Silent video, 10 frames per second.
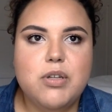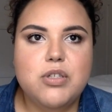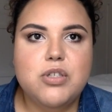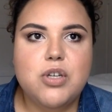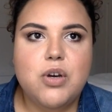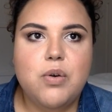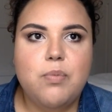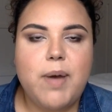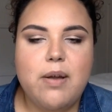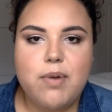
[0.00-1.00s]
So
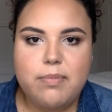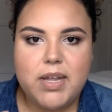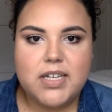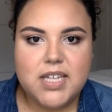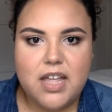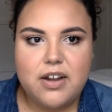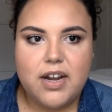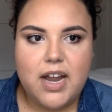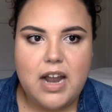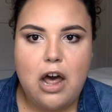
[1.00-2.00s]
by rubbing it together, it
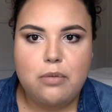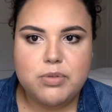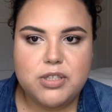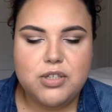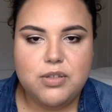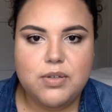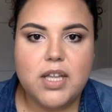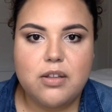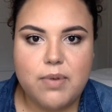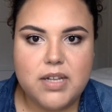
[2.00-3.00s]
kind of helps to
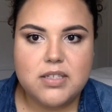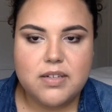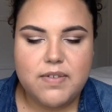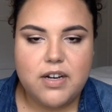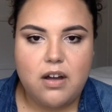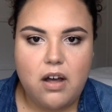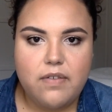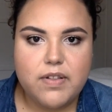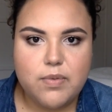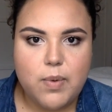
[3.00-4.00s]
get the rest of it
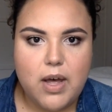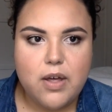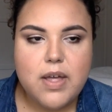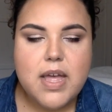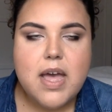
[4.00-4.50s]
off as well.